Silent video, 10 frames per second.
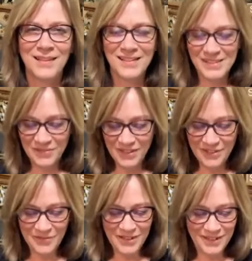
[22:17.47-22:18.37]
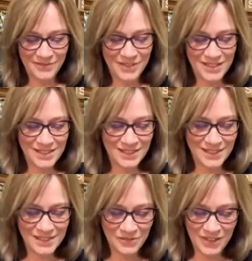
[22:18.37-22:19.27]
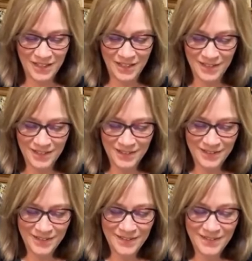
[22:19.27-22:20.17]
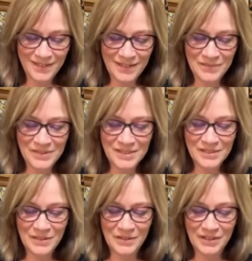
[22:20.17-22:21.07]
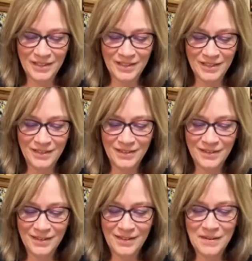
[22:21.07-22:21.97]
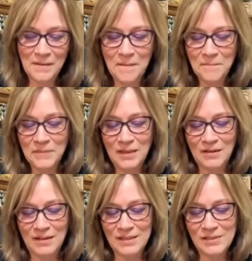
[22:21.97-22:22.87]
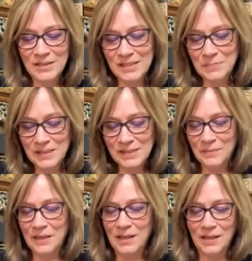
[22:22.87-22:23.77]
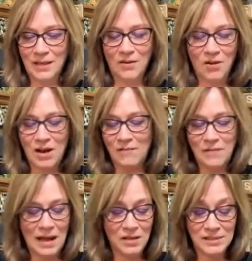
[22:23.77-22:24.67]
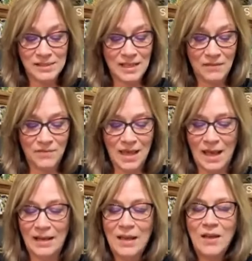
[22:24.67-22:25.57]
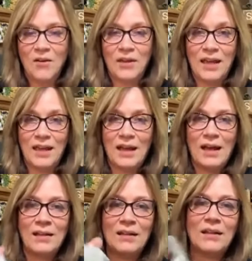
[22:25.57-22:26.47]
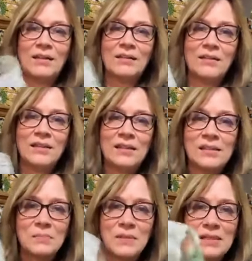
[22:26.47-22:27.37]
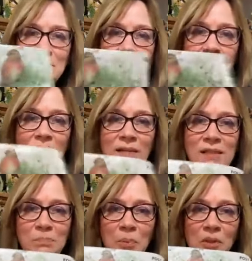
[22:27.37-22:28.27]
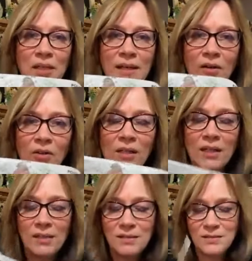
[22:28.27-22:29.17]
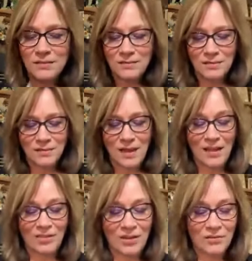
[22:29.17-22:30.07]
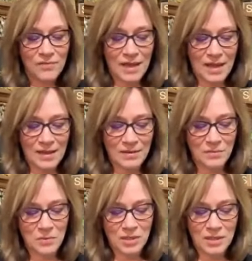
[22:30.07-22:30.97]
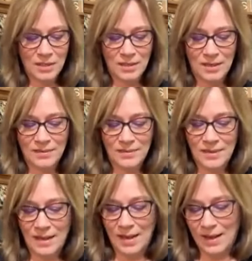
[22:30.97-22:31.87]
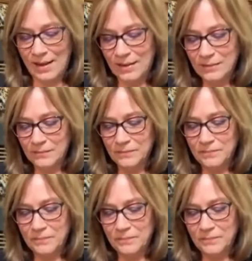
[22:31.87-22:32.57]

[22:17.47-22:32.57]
GlassFit? What, what is GlassFit? I'm sorry. All right, so this piece I'm cutting off. I'll save that. Okay, look at this, this part, this birdie darling. I love that. We're gonna cut that.